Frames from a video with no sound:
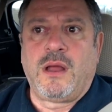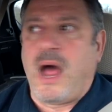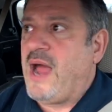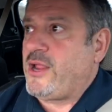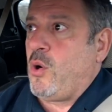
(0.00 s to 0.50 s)

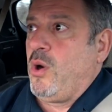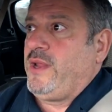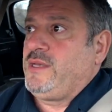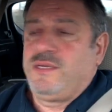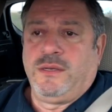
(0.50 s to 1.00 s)
I
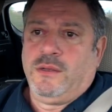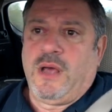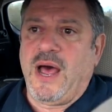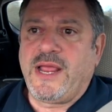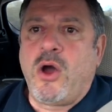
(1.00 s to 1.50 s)
coined
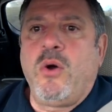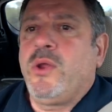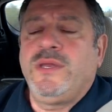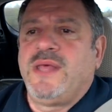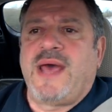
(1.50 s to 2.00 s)
I
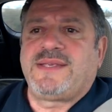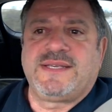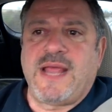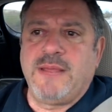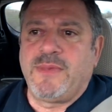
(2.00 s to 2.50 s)
coined that
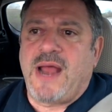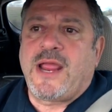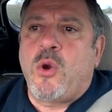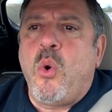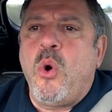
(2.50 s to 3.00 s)
statement. I
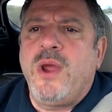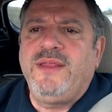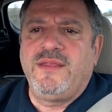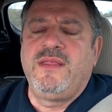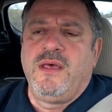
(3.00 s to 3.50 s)

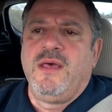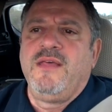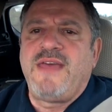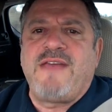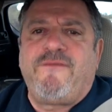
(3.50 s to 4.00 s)
coined
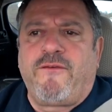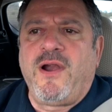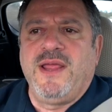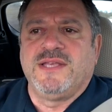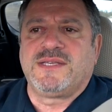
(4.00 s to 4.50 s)
that
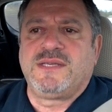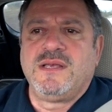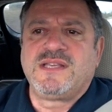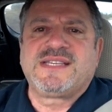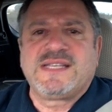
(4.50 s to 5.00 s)
phrase,
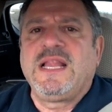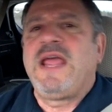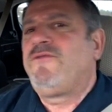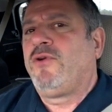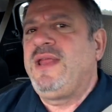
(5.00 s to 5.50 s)

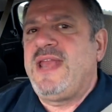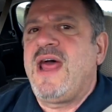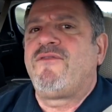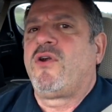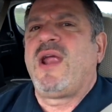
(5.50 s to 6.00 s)
slavery
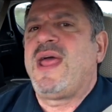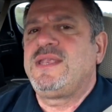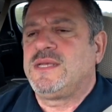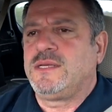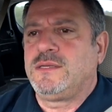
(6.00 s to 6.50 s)
never
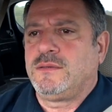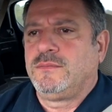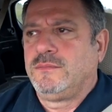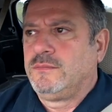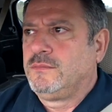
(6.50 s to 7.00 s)
ended.
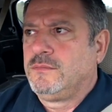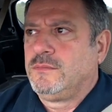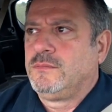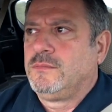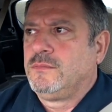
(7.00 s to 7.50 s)

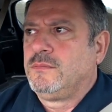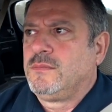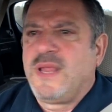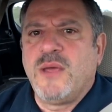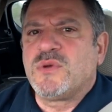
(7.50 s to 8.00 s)

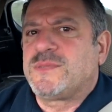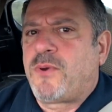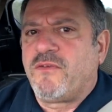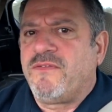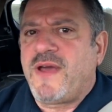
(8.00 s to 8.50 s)
It was
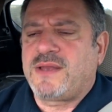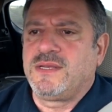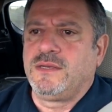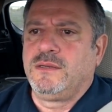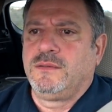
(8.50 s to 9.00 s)
perfected.